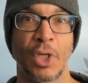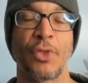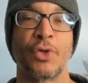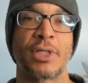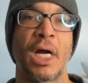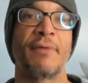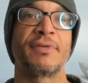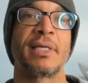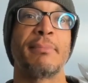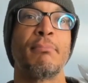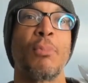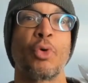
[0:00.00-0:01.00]
There's obviously
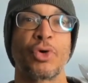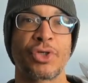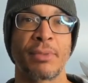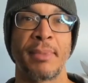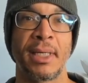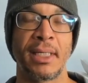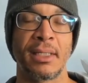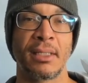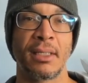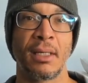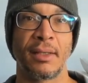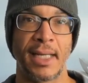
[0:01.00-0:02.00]
more to me
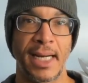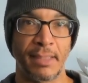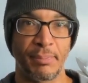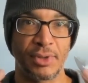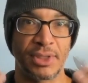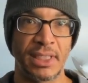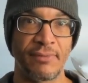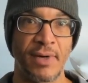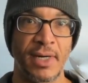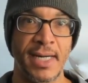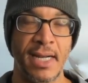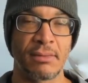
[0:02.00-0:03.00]
than I can perceive
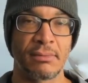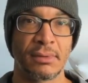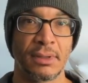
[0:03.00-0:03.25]
right now.